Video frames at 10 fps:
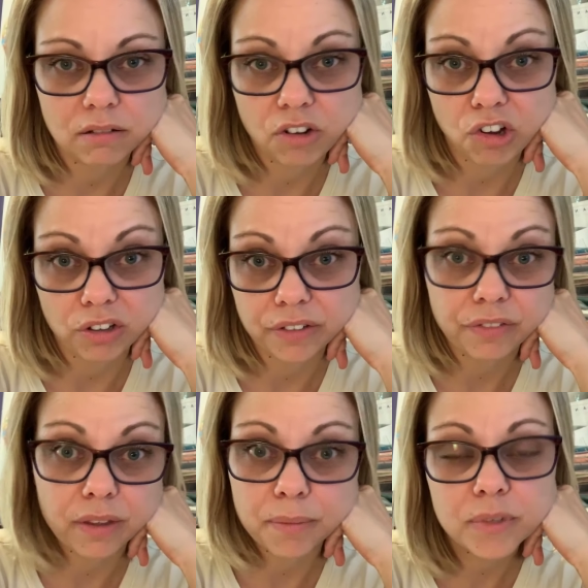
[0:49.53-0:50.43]
all of
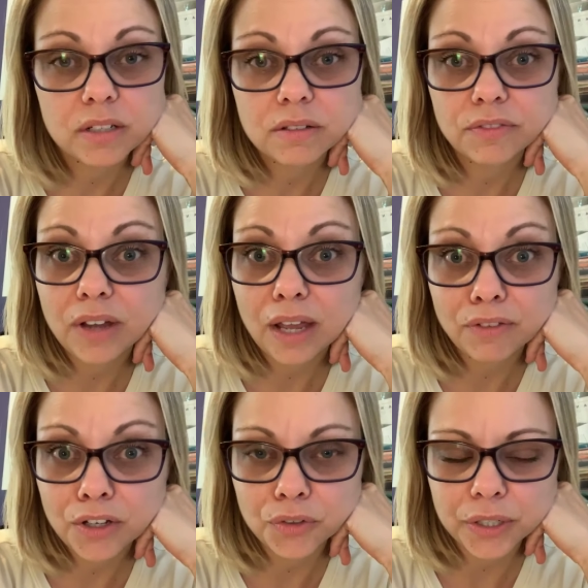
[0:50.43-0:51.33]
them to
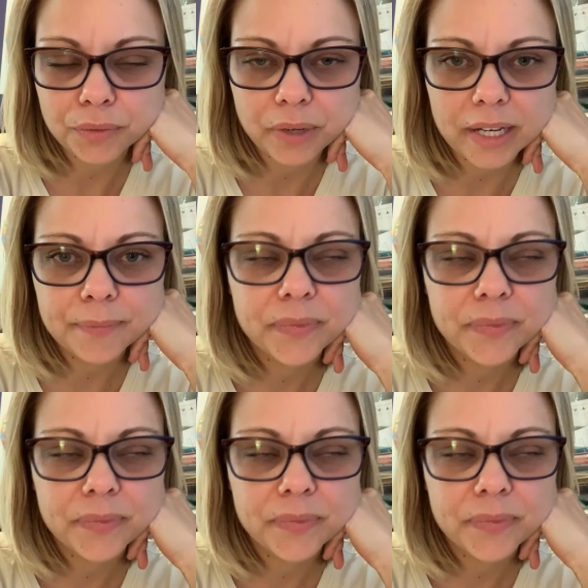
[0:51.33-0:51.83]
500, right?